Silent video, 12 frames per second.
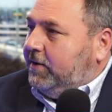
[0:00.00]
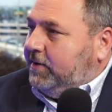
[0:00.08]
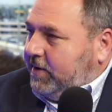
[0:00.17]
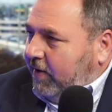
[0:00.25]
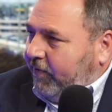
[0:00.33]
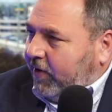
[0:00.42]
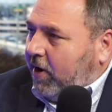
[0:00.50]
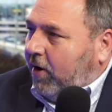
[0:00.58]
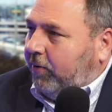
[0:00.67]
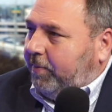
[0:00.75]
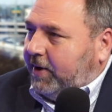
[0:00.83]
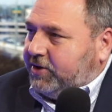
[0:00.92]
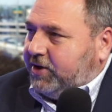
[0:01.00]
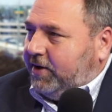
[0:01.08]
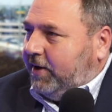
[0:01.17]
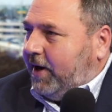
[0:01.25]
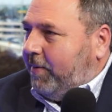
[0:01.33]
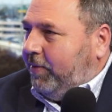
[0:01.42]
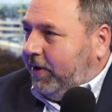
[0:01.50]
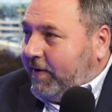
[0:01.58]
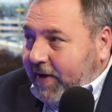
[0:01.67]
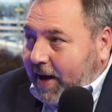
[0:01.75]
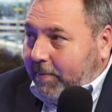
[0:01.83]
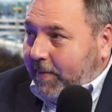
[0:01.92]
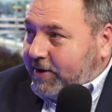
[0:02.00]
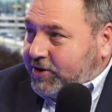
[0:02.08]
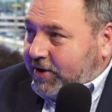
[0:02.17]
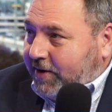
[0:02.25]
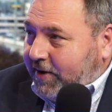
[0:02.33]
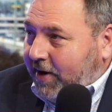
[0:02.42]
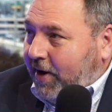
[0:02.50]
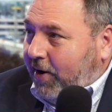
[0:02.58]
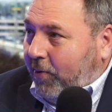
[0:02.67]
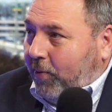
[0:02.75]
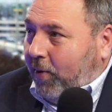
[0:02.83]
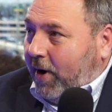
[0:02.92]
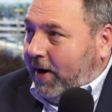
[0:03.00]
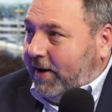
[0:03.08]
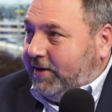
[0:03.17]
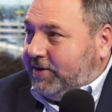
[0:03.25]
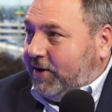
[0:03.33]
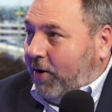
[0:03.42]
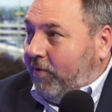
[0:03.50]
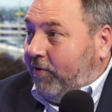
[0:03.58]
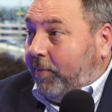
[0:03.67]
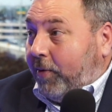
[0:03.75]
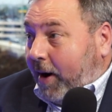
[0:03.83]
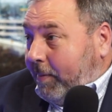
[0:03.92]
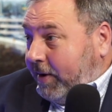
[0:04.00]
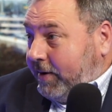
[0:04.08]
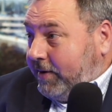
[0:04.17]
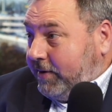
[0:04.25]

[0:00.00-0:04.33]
difficult mission, and I believe that mission was over Bremen,